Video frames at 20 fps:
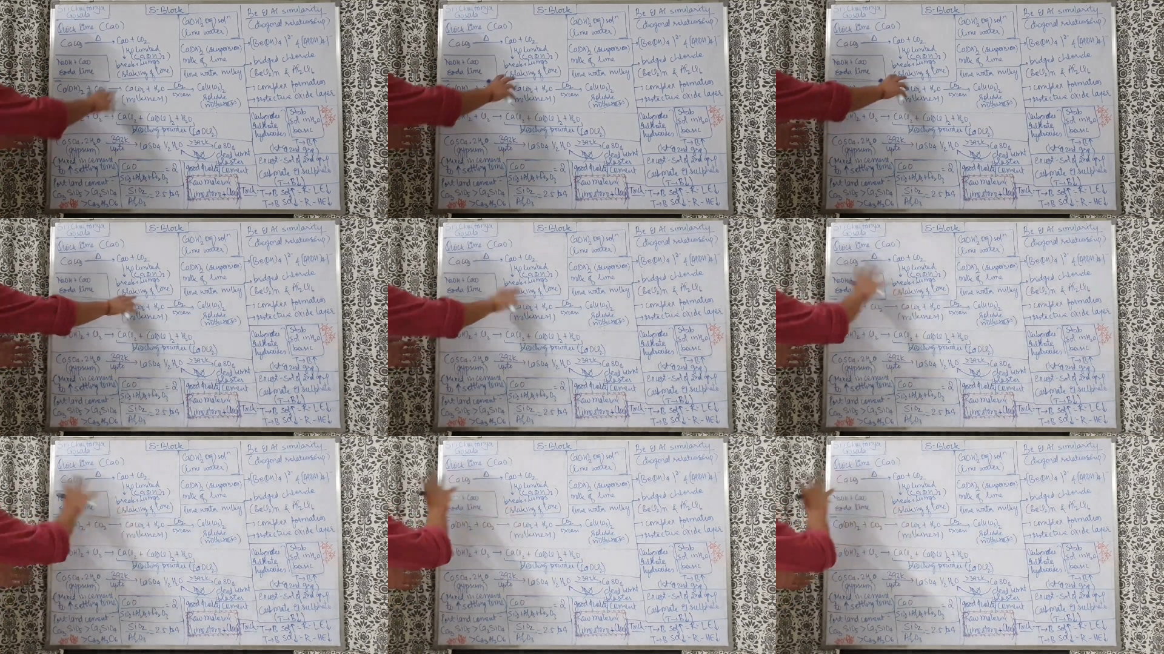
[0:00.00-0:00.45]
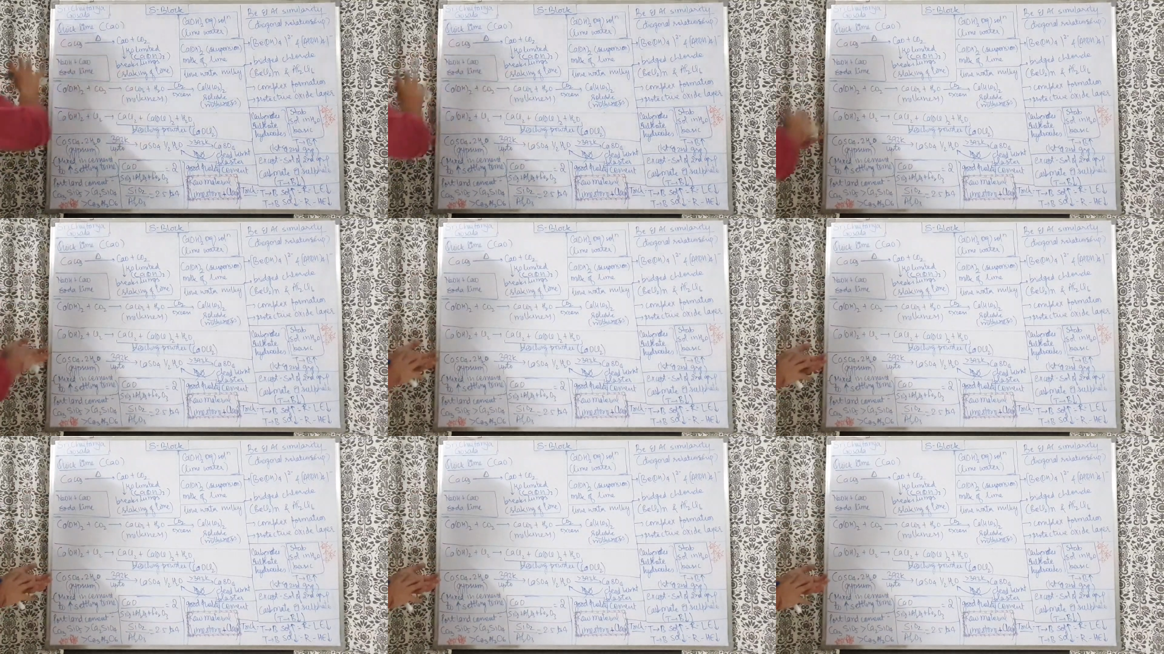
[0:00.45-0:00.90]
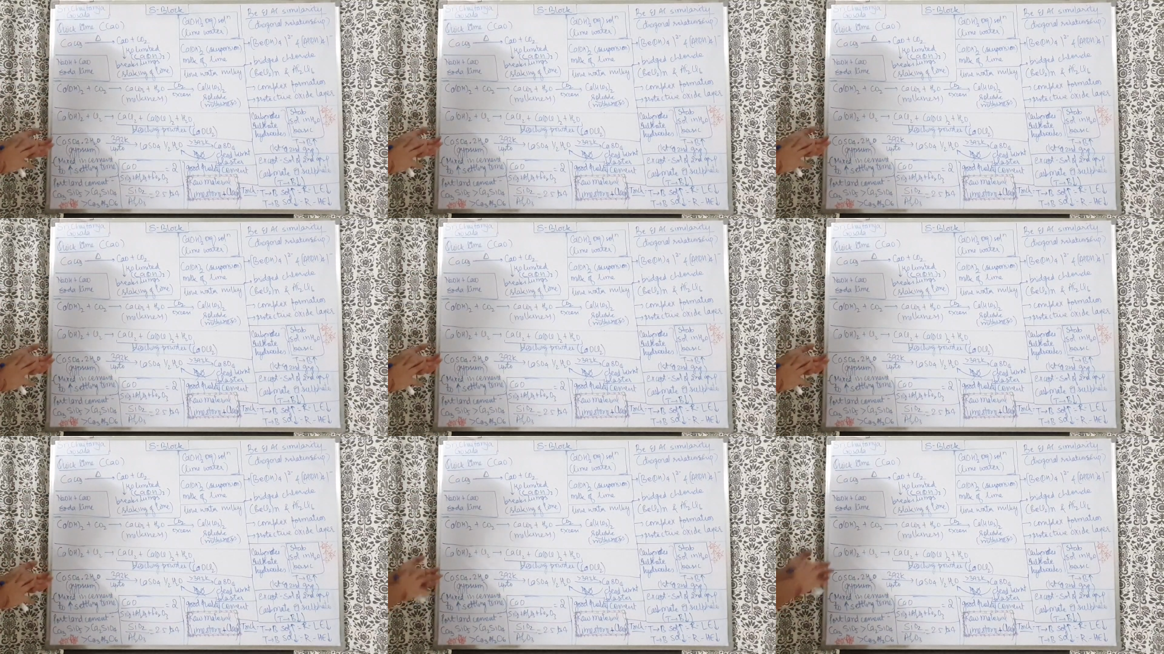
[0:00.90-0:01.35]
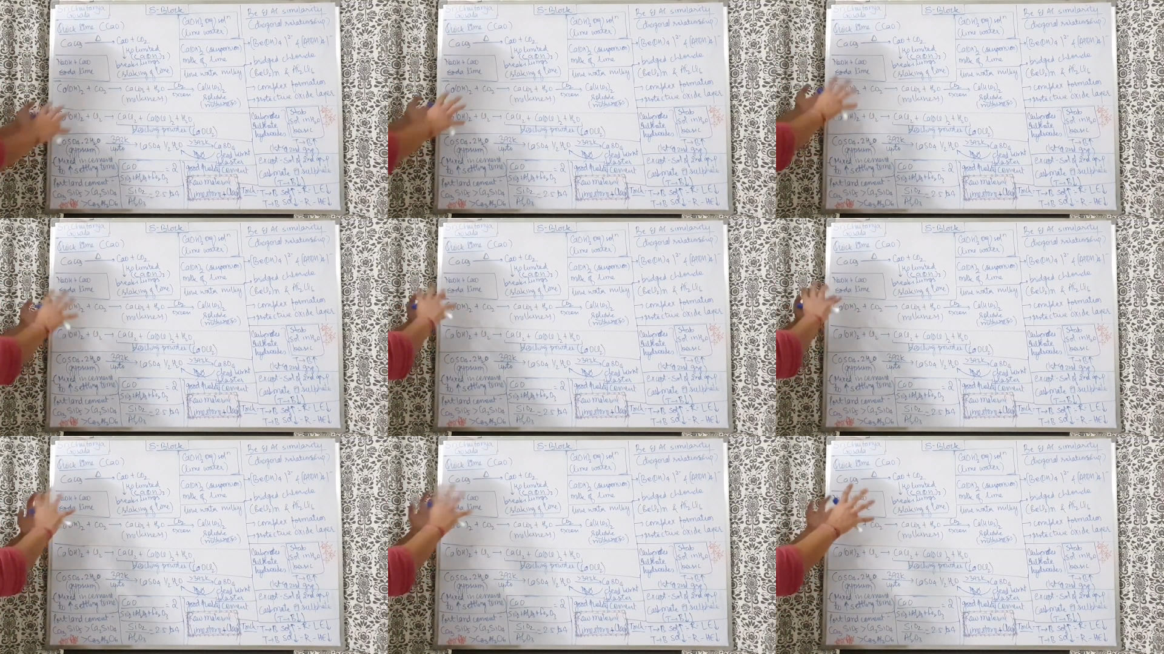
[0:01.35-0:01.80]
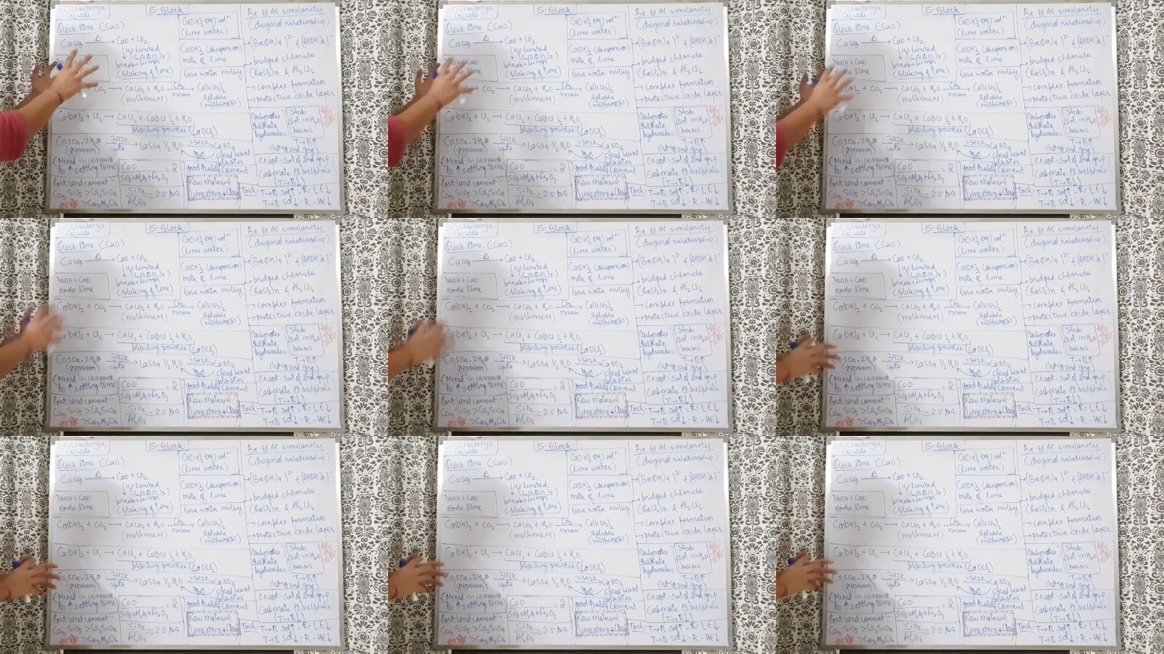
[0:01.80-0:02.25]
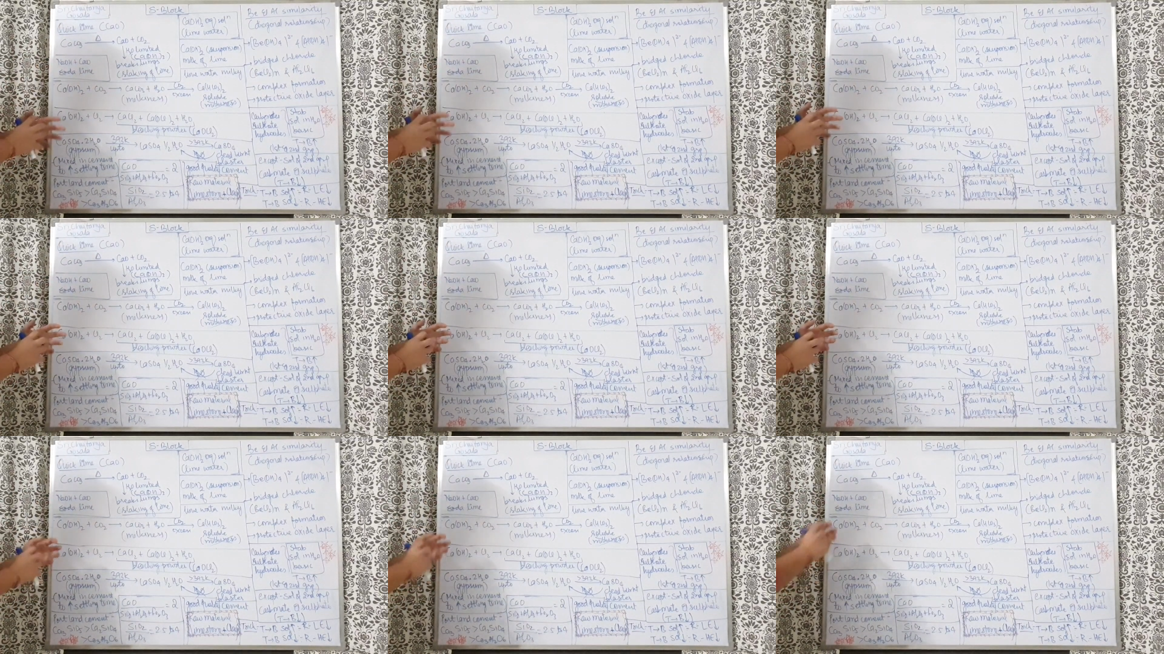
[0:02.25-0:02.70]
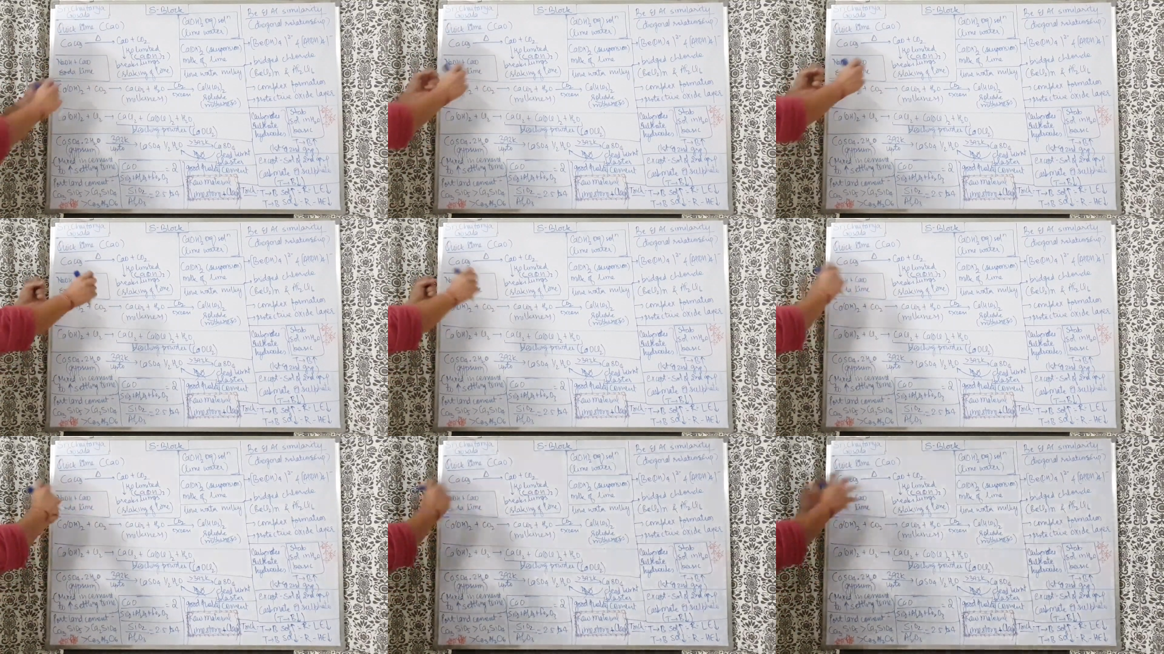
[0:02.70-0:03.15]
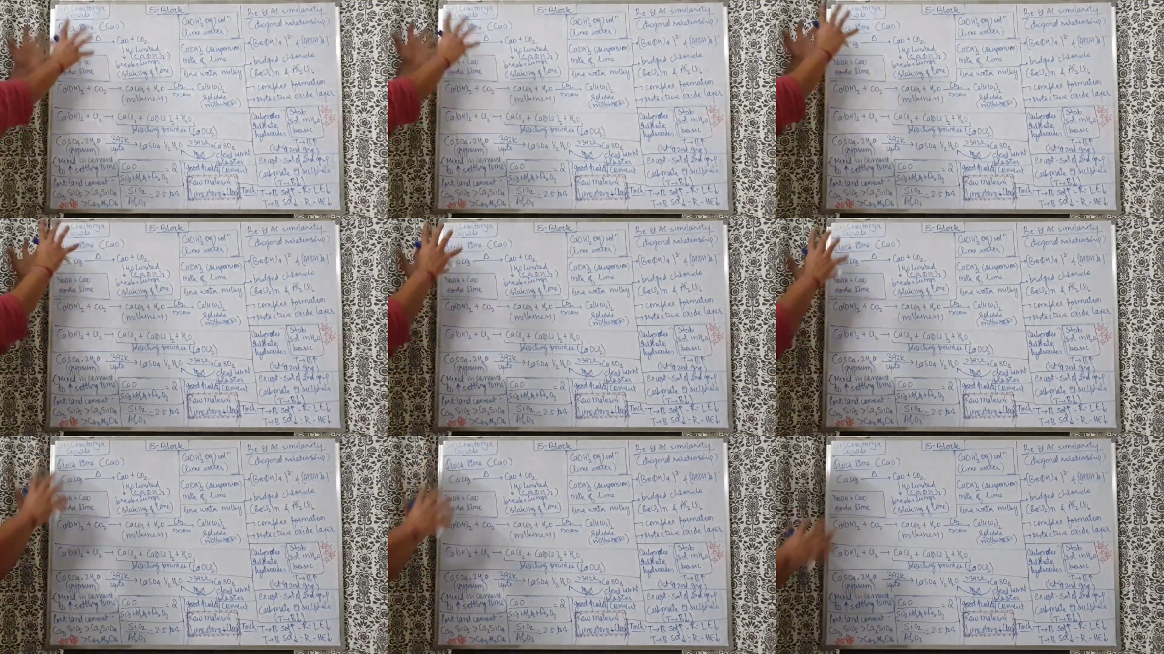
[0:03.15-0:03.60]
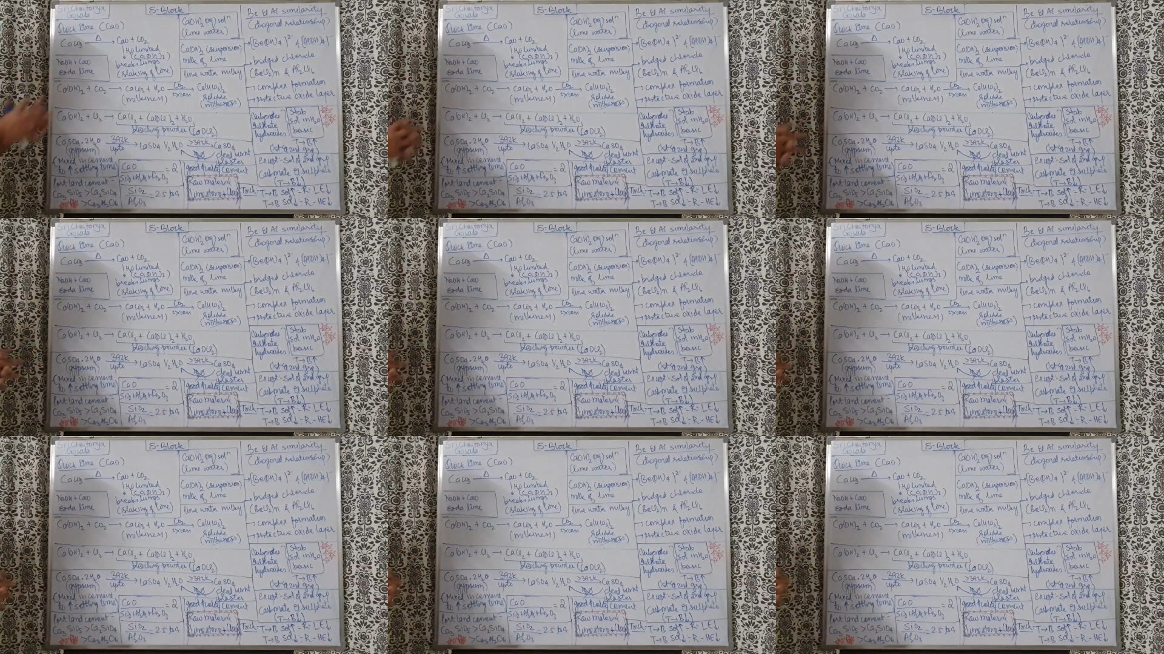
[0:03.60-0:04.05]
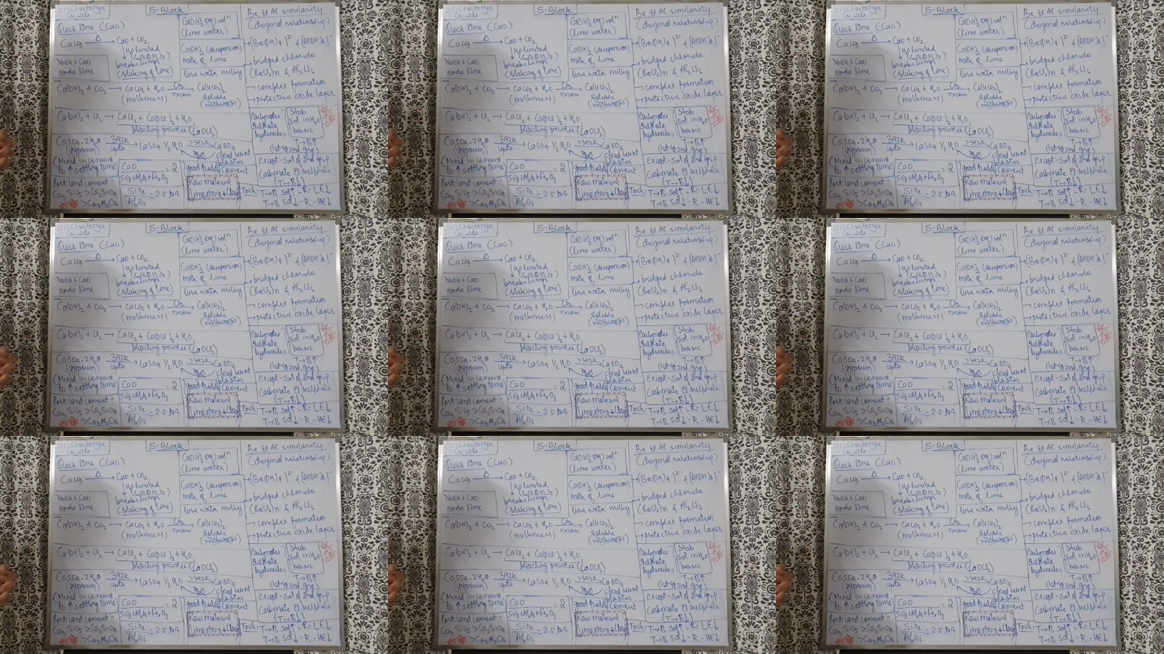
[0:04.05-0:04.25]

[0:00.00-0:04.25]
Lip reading: [unreadable: no face in view]